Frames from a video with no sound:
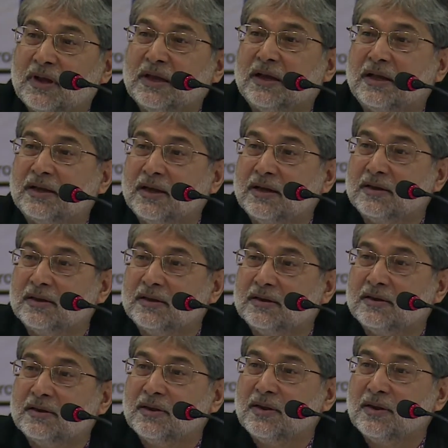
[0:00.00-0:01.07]
he can get it
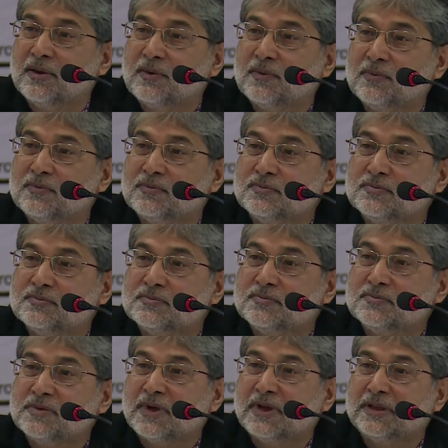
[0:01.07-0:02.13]

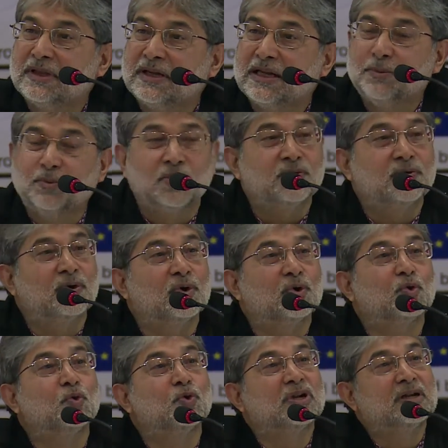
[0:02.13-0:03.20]
in the name of
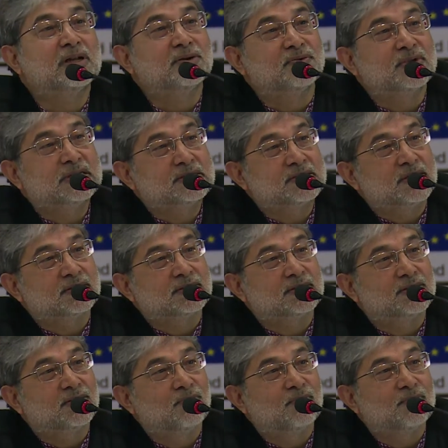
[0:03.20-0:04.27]
rural infrastructure,